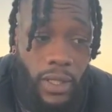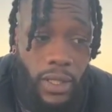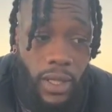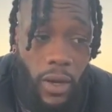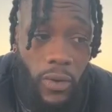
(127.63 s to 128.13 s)

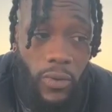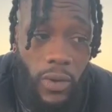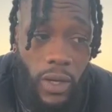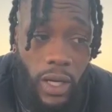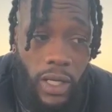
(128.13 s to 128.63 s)
You know,
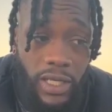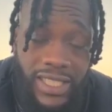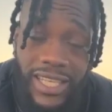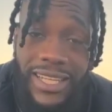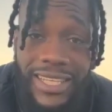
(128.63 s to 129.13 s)
the
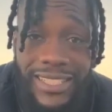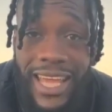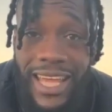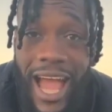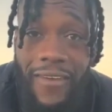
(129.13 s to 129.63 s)
silliest
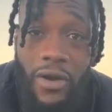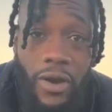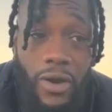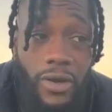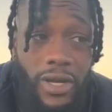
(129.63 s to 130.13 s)
thing I've
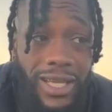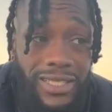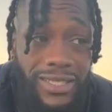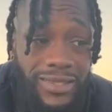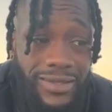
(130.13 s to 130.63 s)
heard
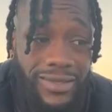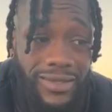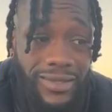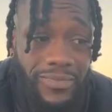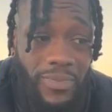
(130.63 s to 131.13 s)
is
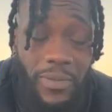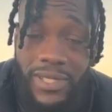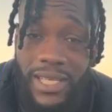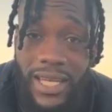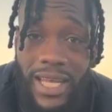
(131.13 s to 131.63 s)

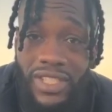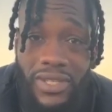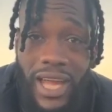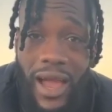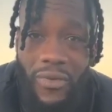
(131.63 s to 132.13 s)
people saying that
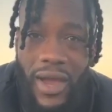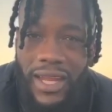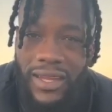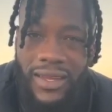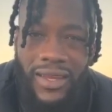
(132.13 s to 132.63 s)
you're not ready,